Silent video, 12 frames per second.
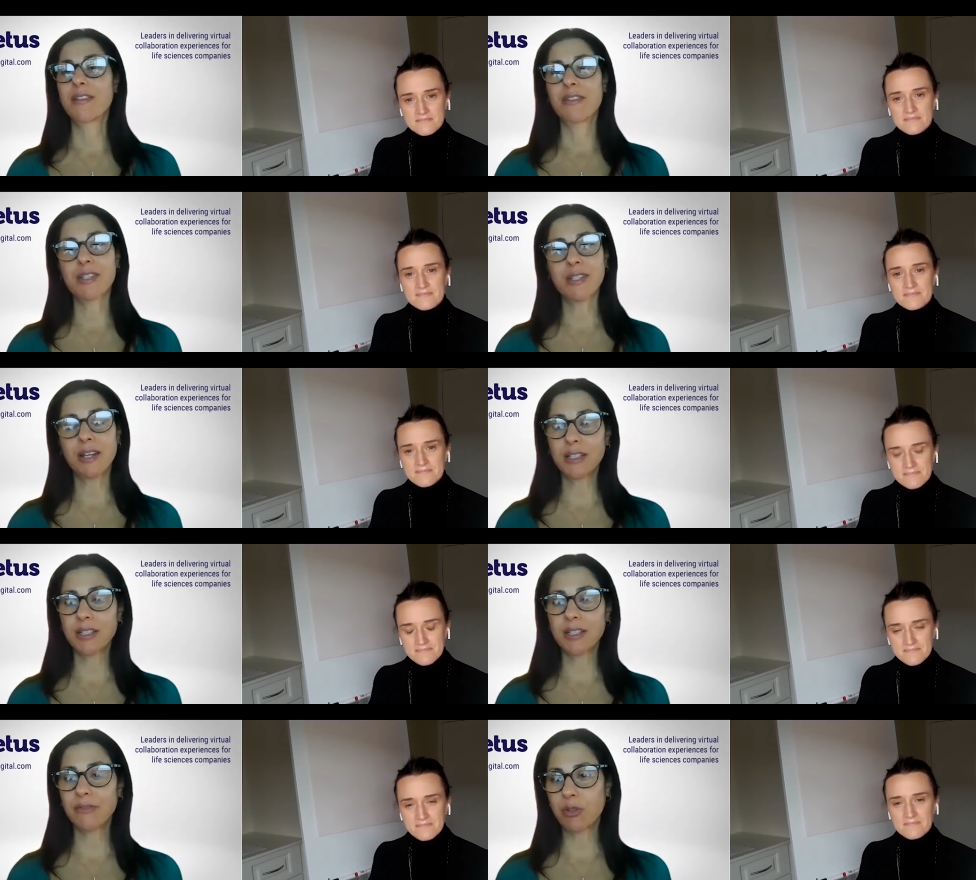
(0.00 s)
Speaker 1: the
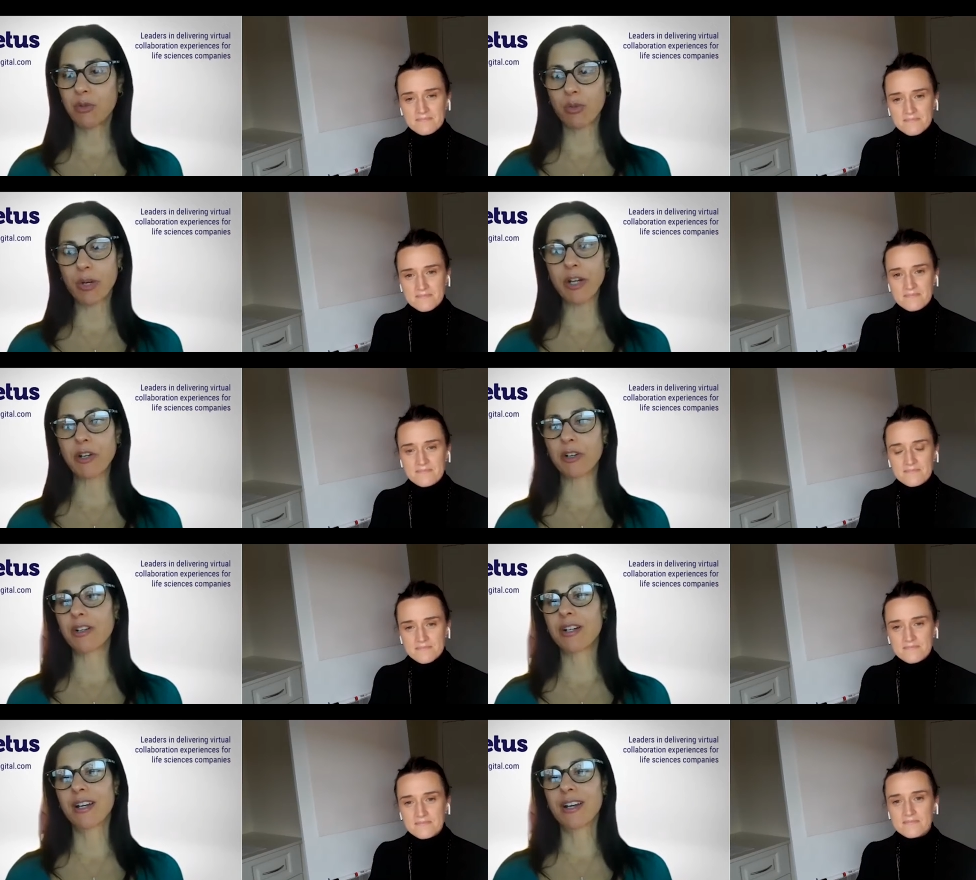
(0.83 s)
scientific
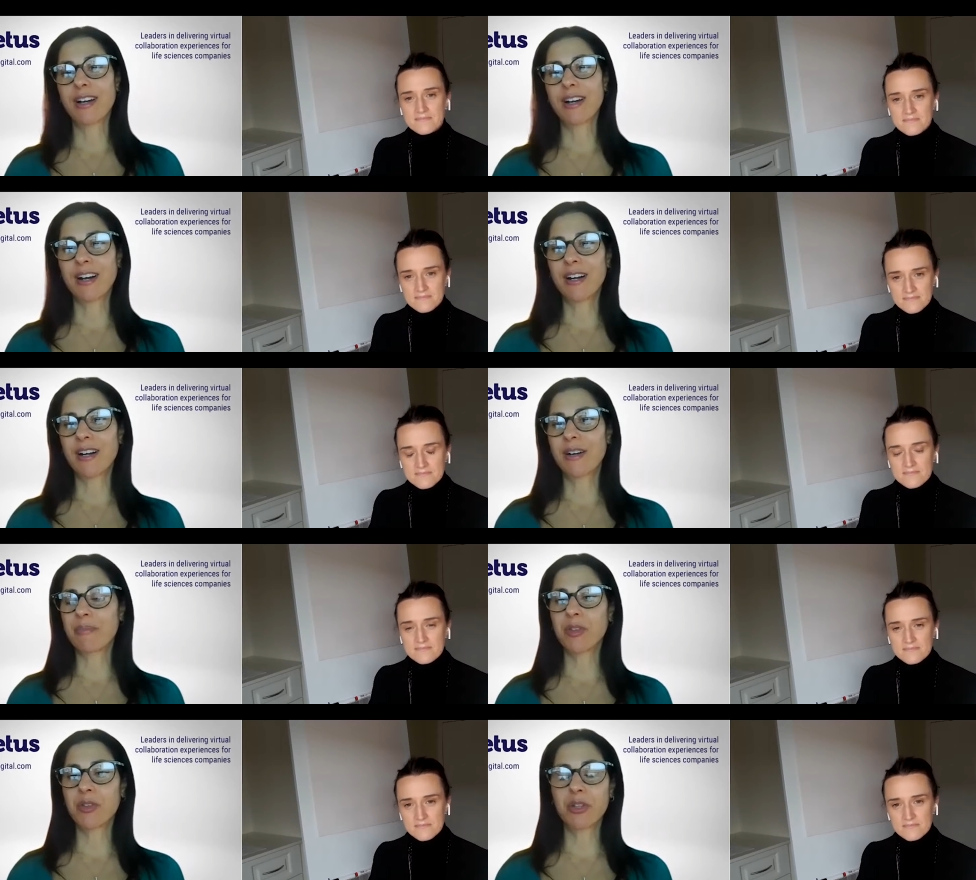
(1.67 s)
rigor,
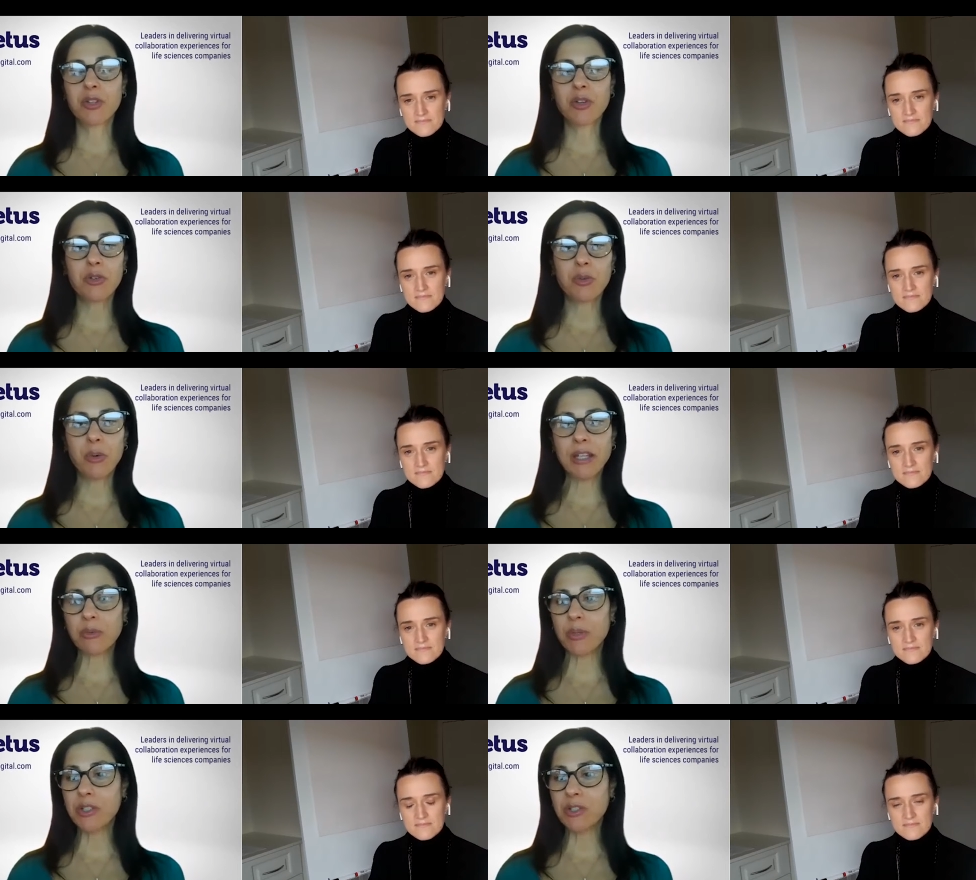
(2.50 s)
um, the, you know, the way
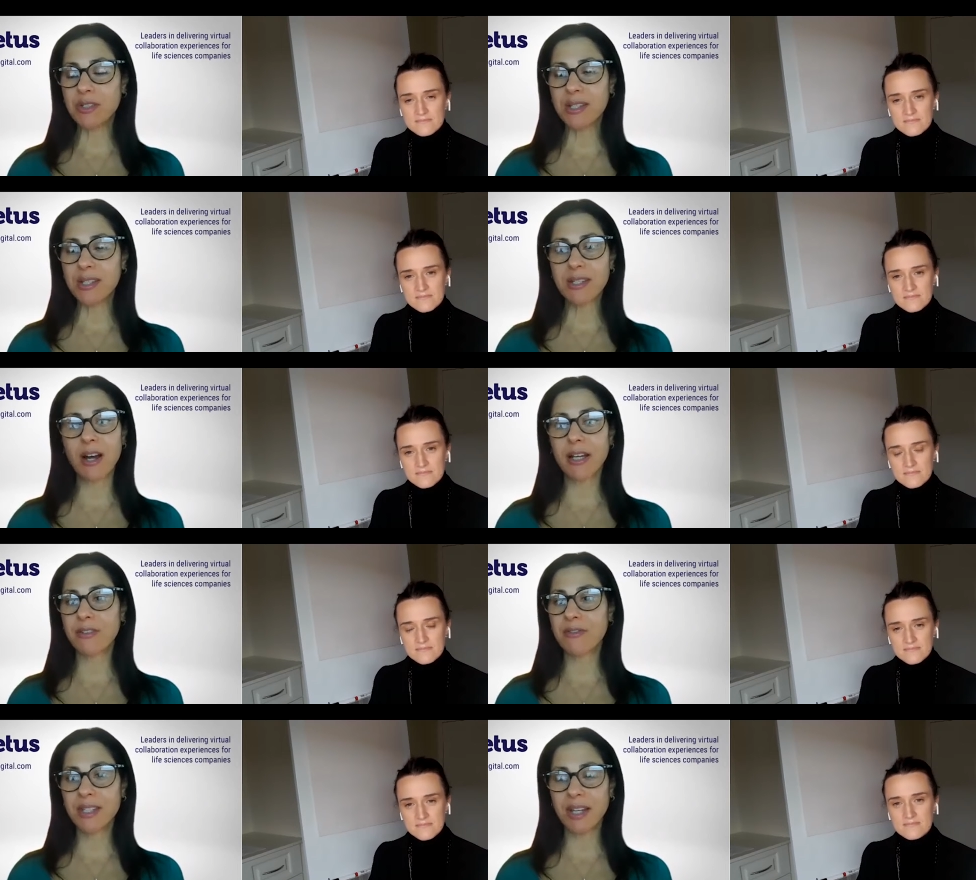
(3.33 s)
that we do design
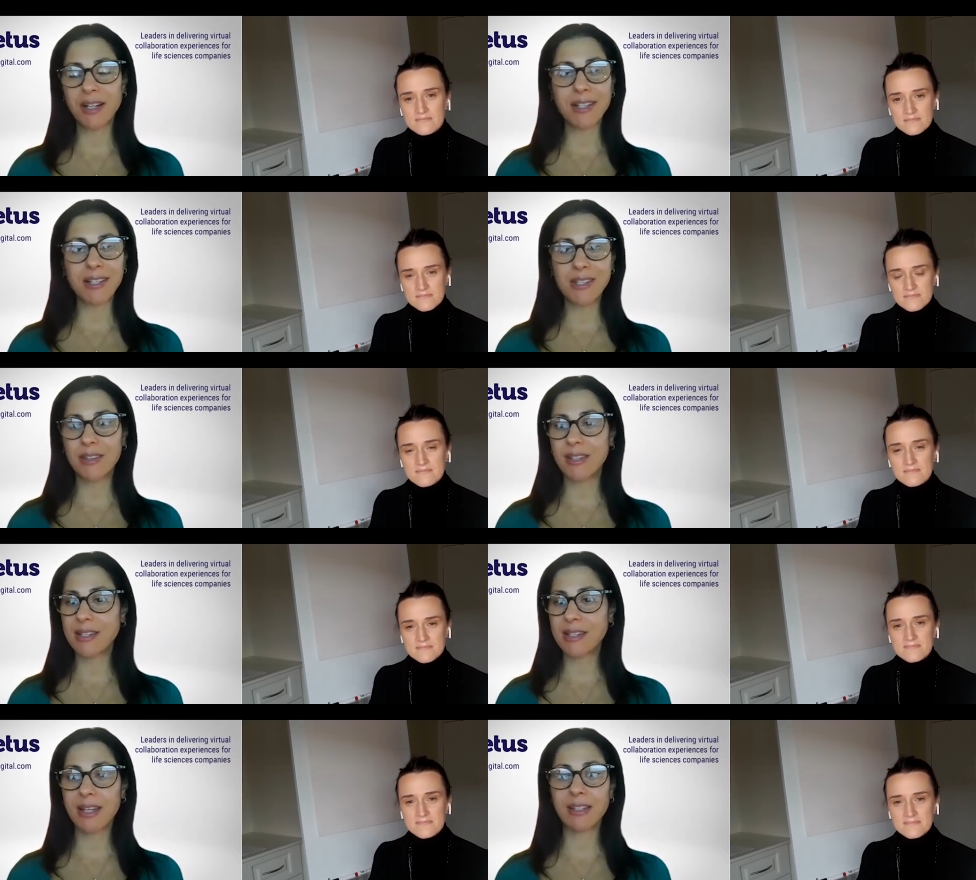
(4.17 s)
of studies and
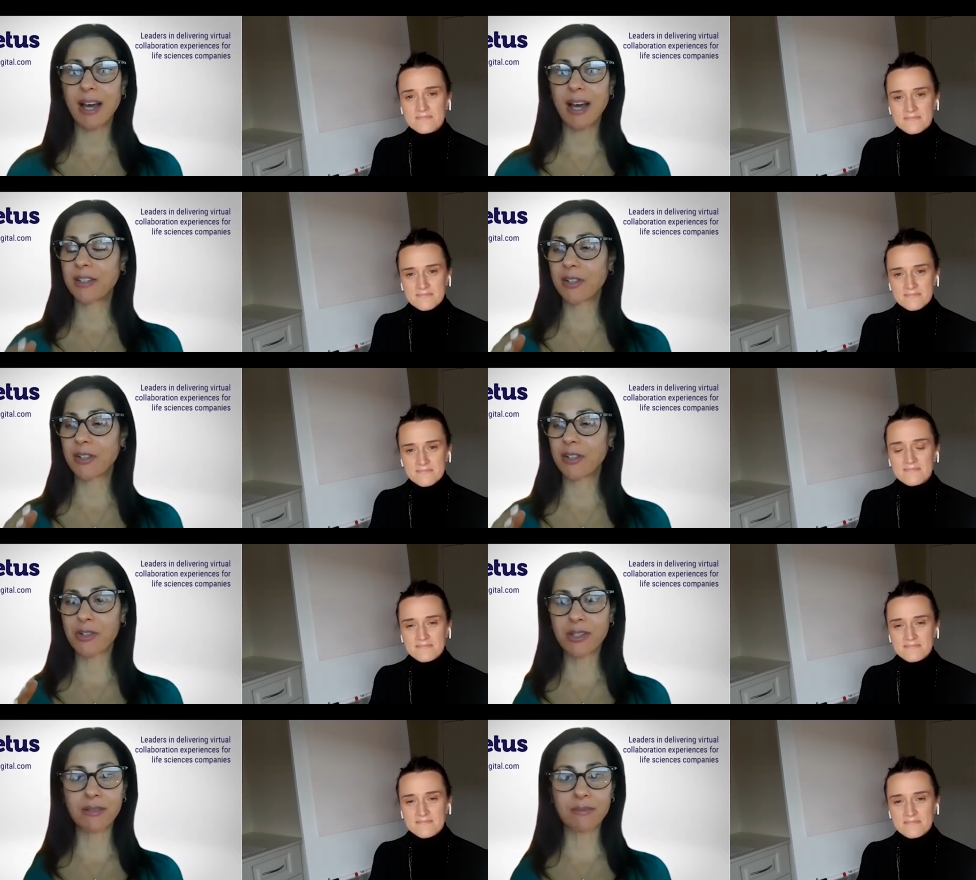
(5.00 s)
things like that. And
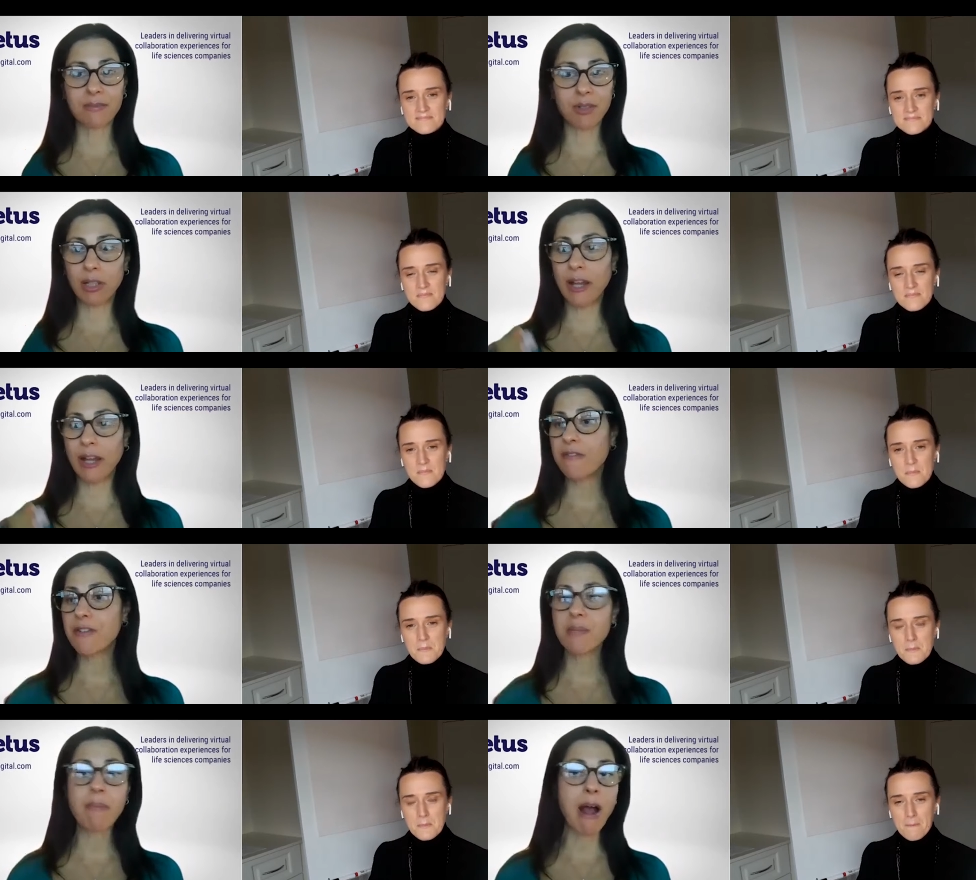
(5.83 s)
there's, you know,
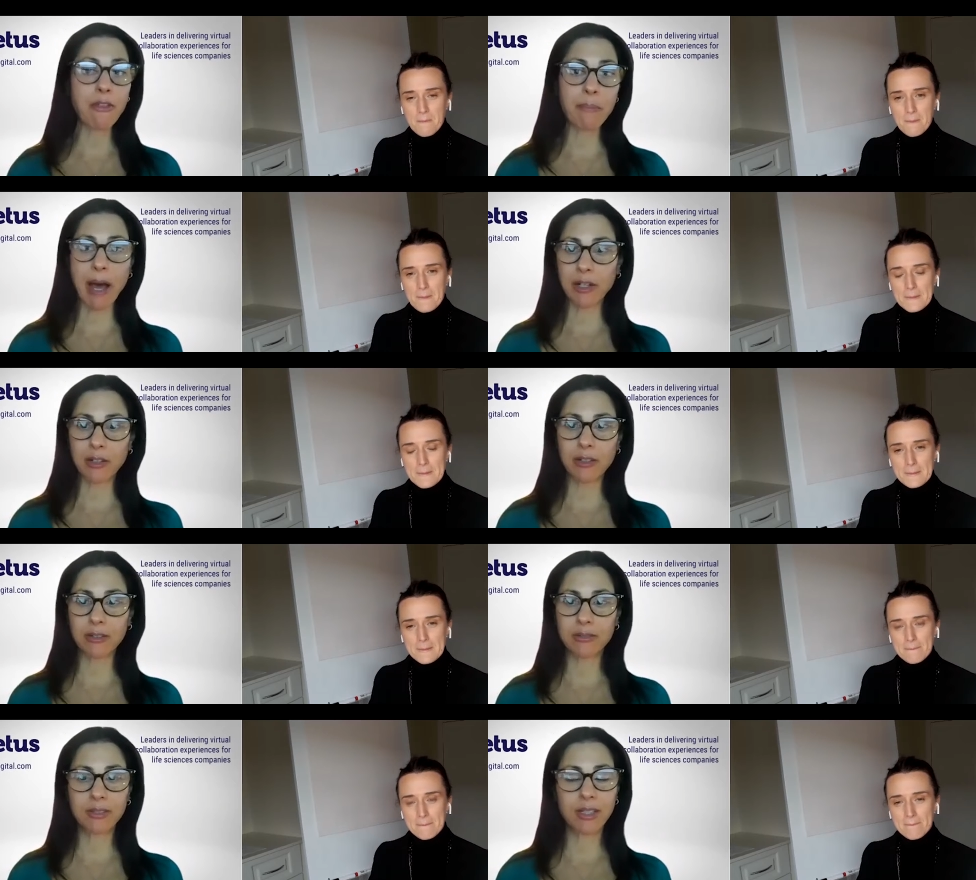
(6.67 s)
life is
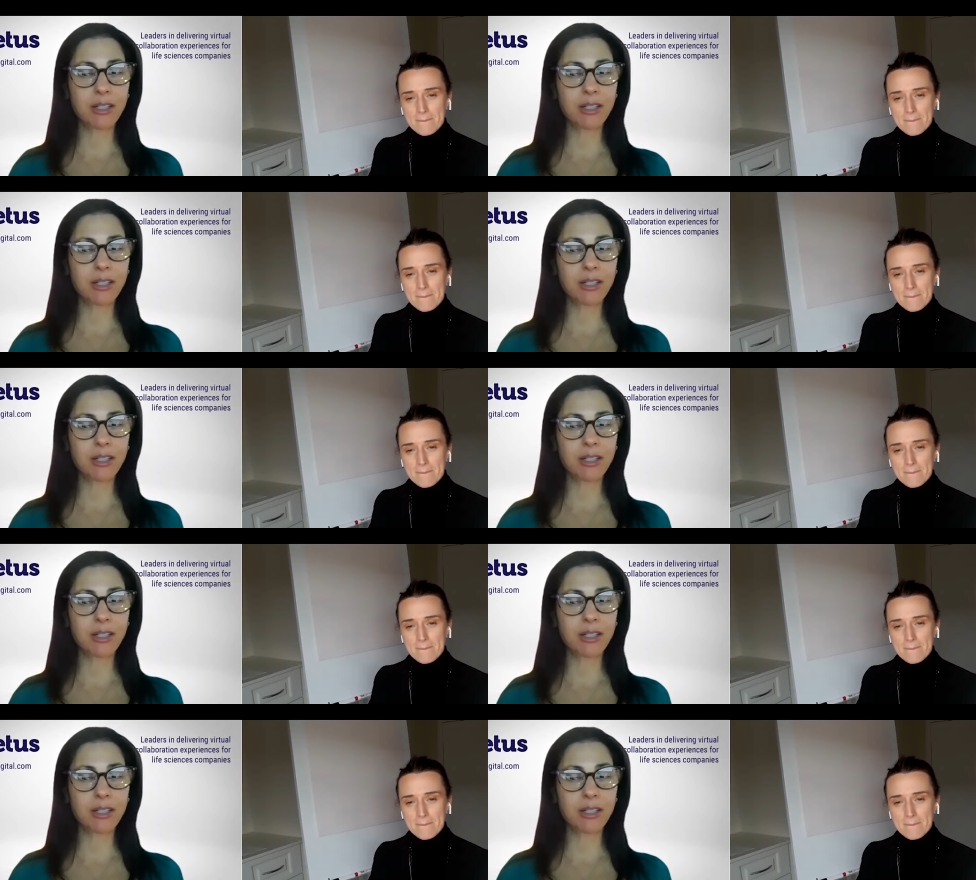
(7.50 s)
mathematical.